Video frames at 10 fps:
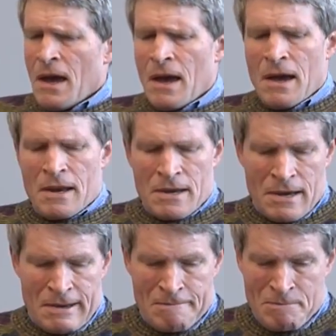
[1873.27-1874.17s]
And
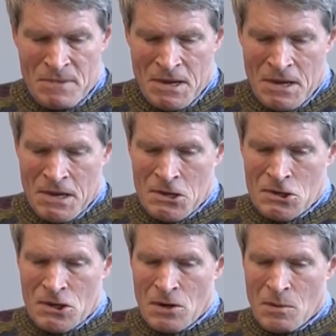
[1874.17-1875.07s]
um,
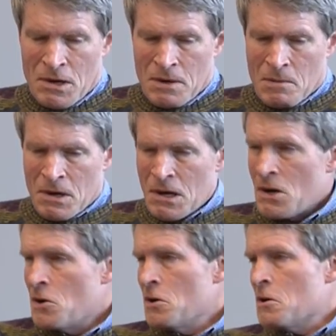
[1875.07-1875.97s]
so when I
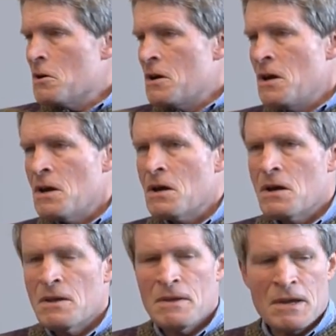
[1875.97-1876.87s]
heard
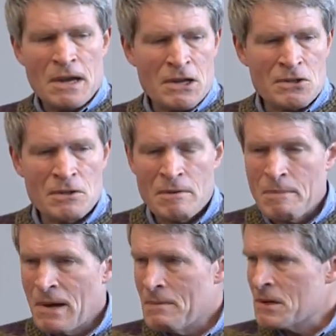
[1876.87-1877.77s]
that actually the
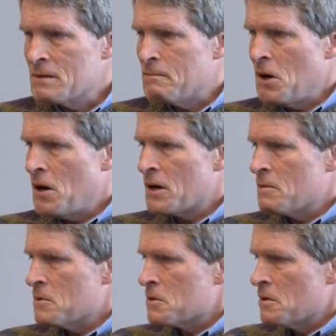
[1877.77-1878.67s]
Republican Party
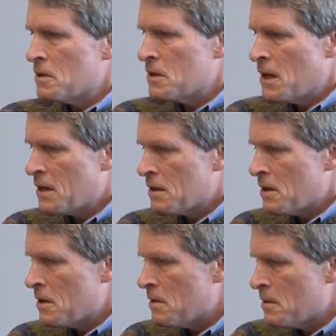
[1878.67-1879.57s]
was going to take
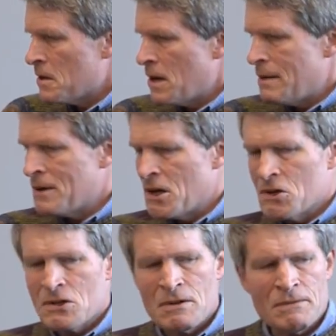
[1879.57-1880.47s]
the
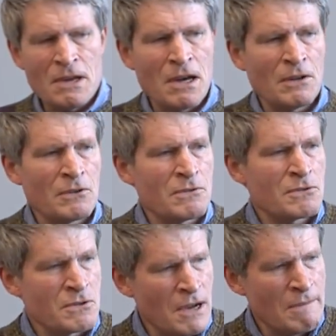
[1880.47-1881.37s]
nomination of Donald
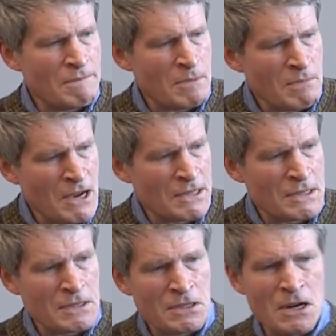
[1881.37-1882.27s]
Trump for
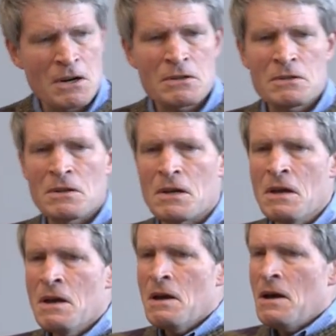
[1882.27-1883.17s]
president seriously,
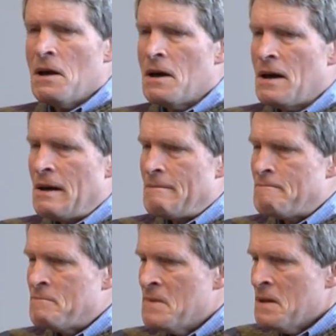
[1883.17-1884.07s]

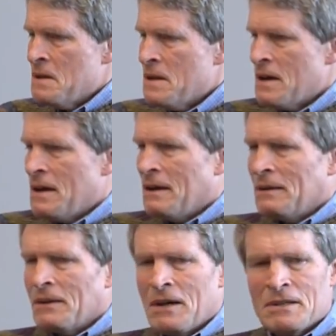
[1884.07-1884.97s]
um, uh,
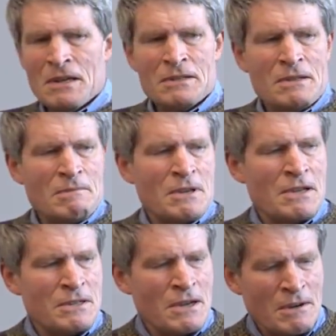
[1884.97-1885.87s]
yeah, I've done some
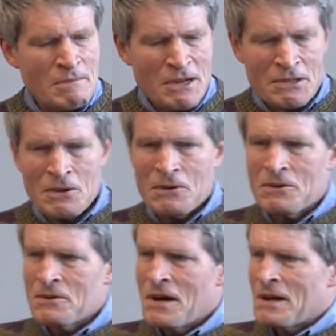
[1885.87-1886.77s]
things here in Minnesota
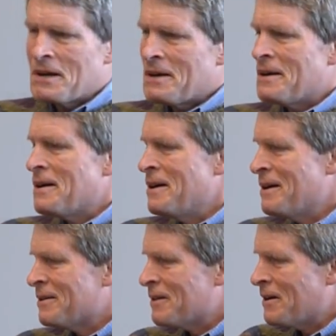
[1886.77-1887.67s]
to try to uh,
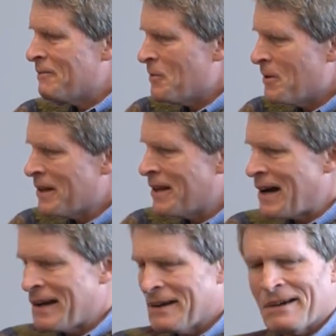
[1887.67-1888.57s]
try to avoid that